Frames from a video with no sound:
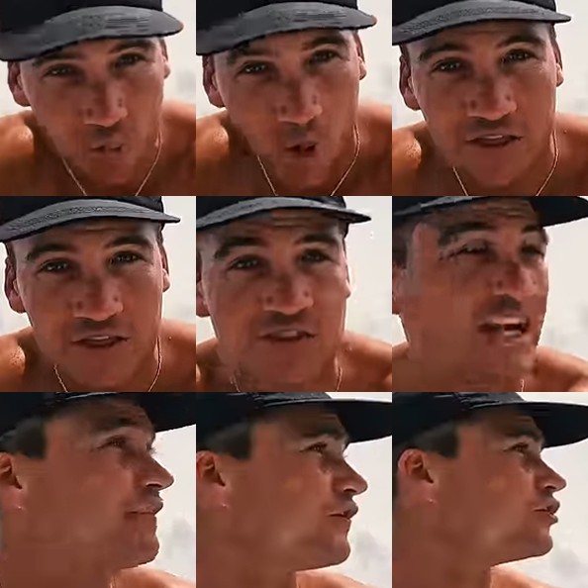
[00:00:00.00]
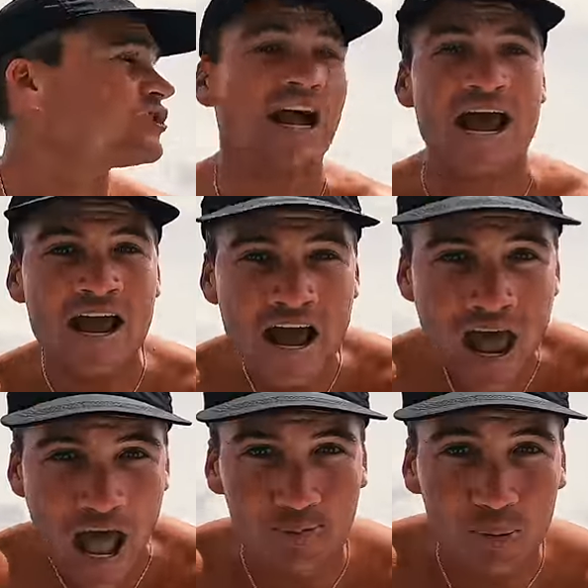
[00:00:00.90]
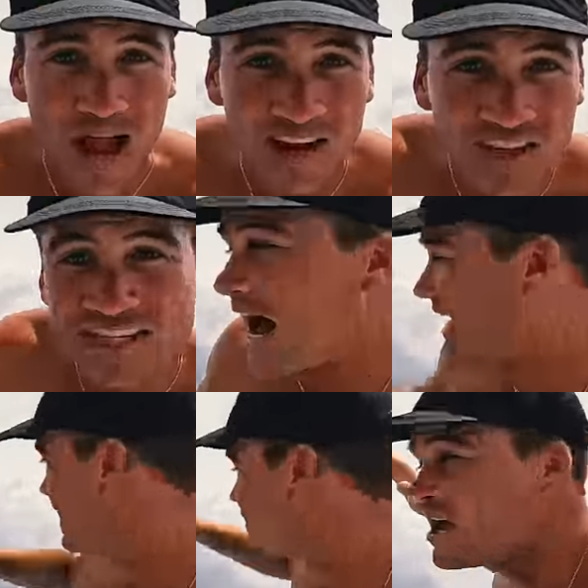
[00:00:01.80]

worth of seafood today. Our plan of attack is